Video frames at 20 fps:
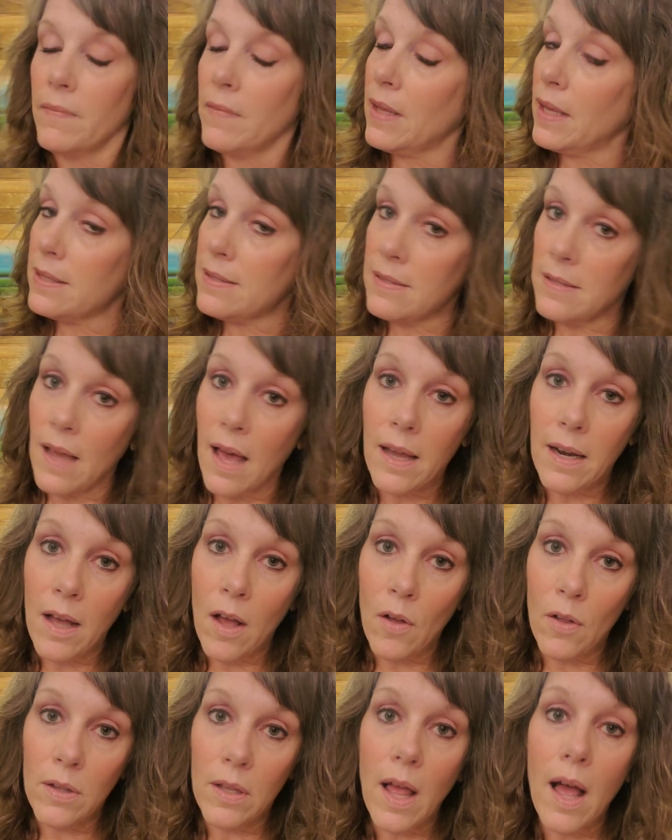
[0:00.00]
It's not a
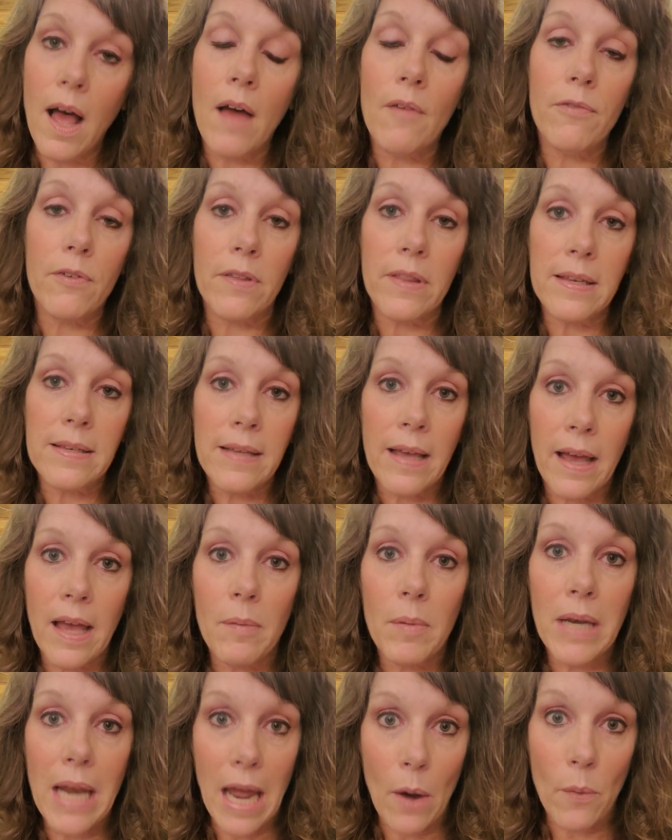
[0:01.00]
whole lot for the time
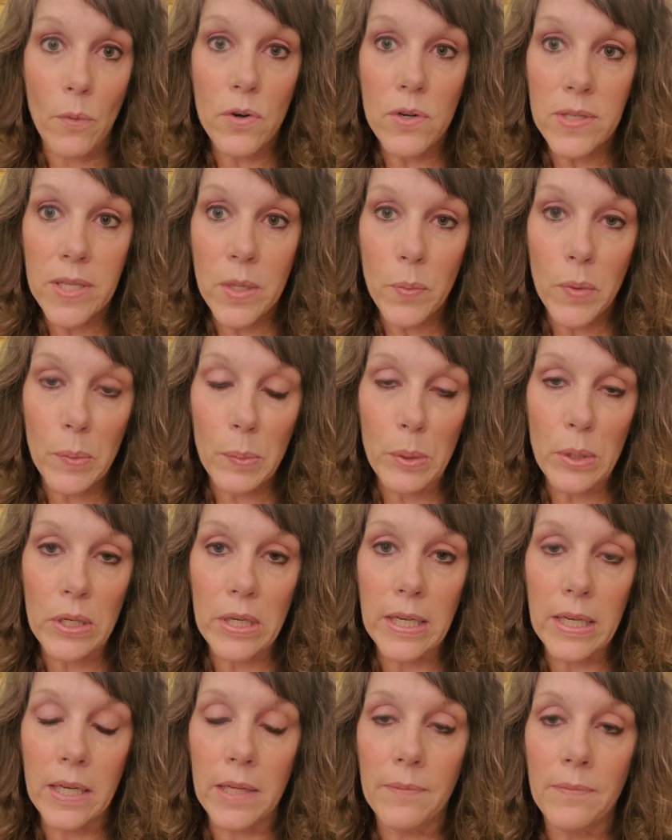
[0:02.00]
and hours that we put
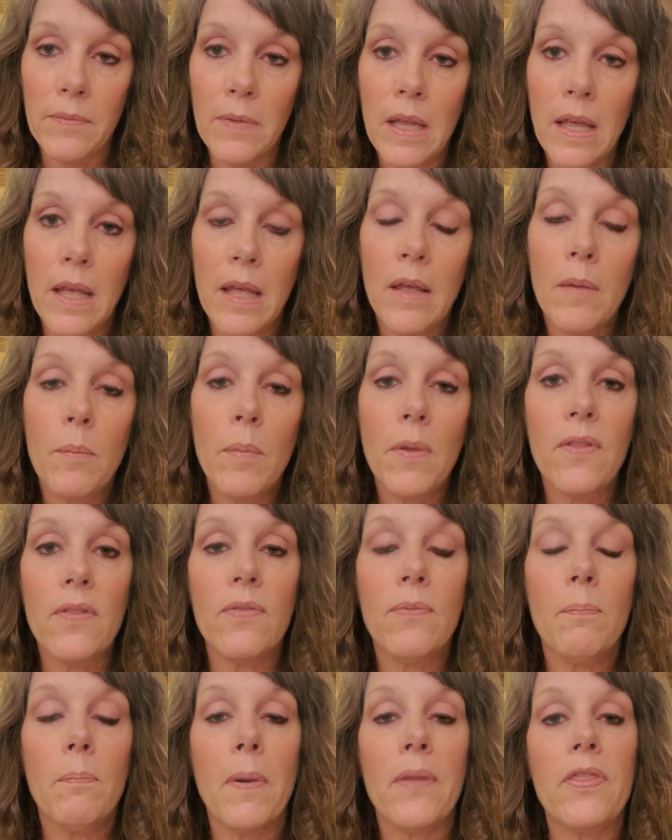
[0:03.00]
in.
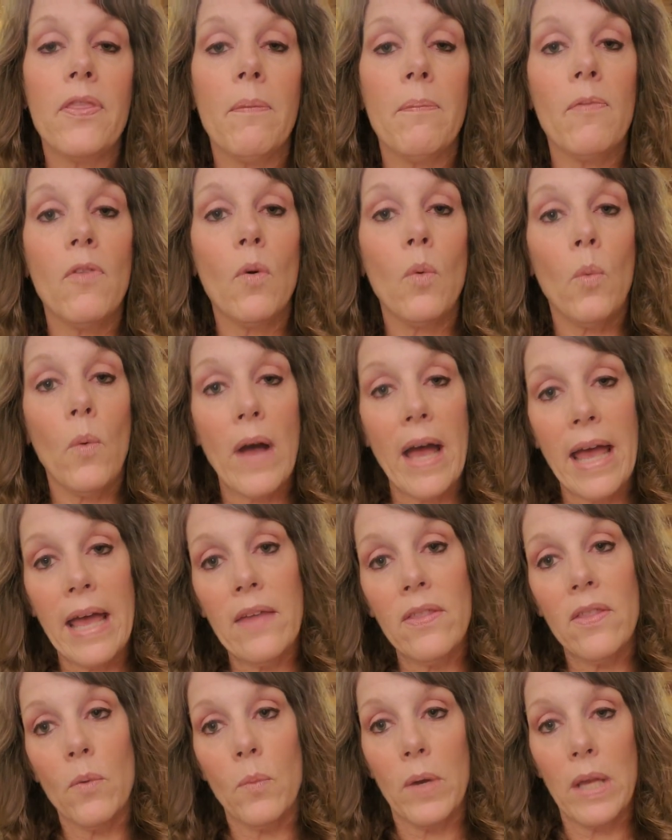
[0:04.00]
But, but the, the way
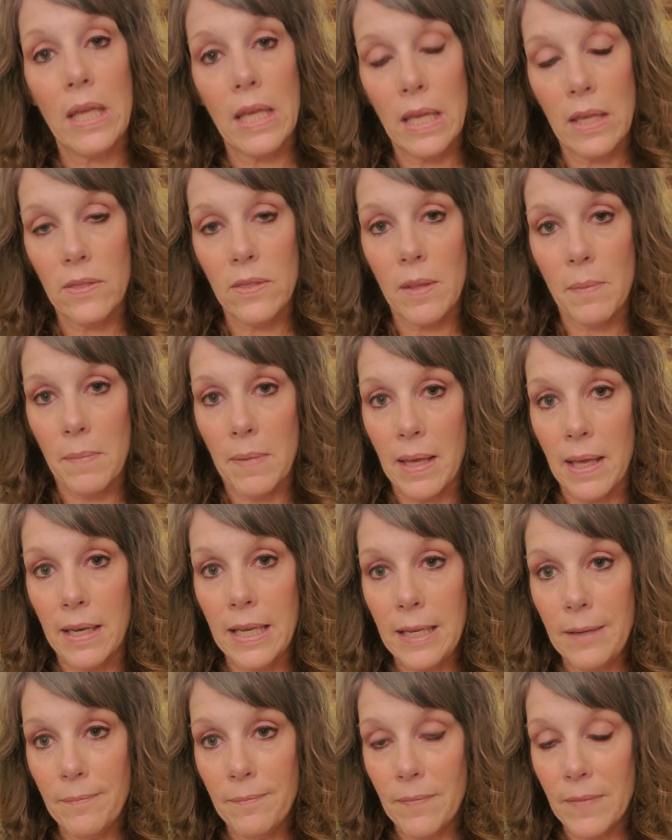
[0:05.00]
that we get the
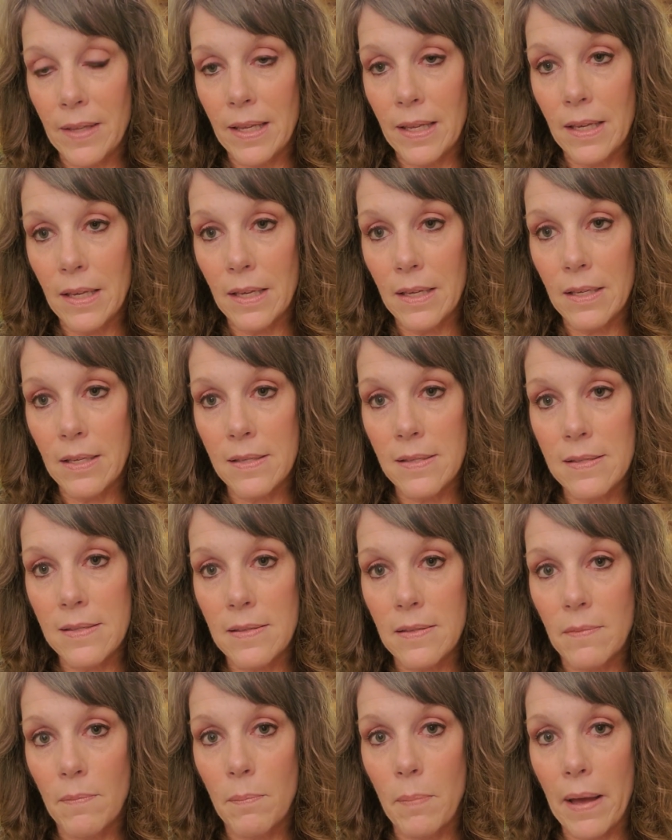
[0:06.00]
money
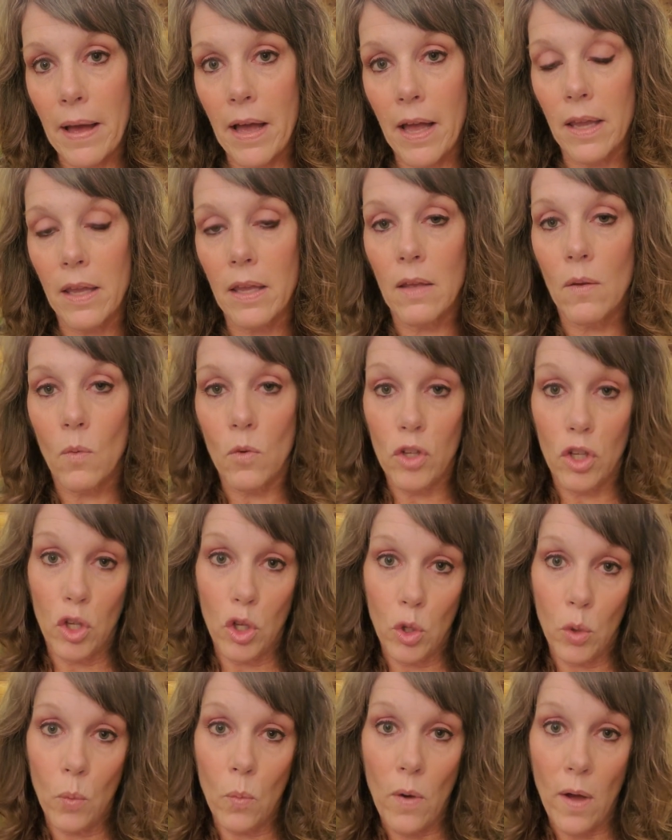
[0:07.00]
is by
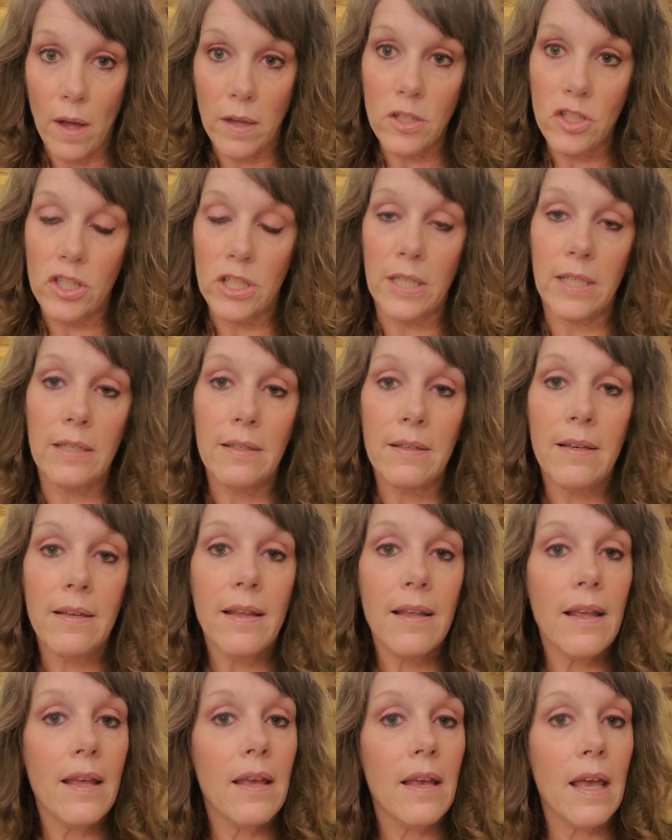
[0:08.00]
you watching
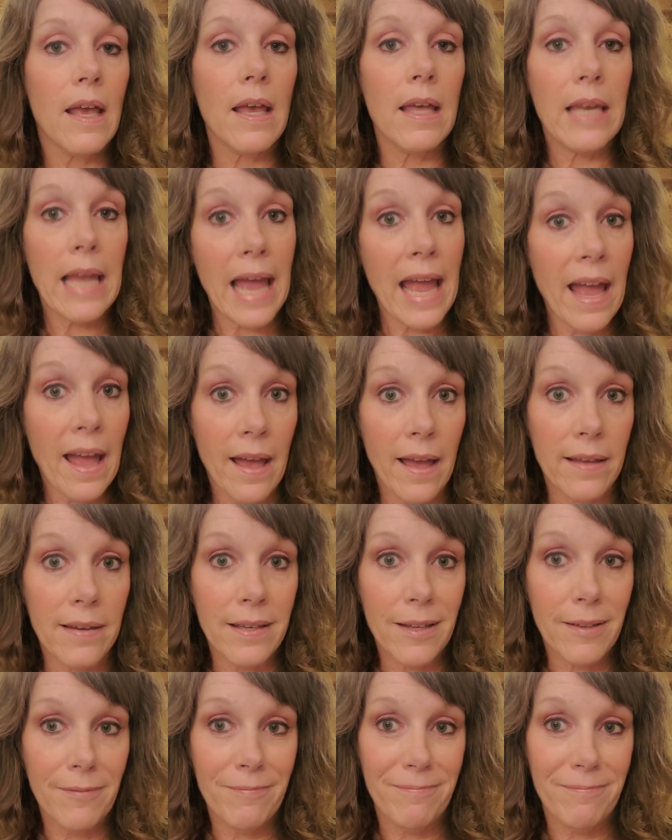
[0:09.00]
an ad.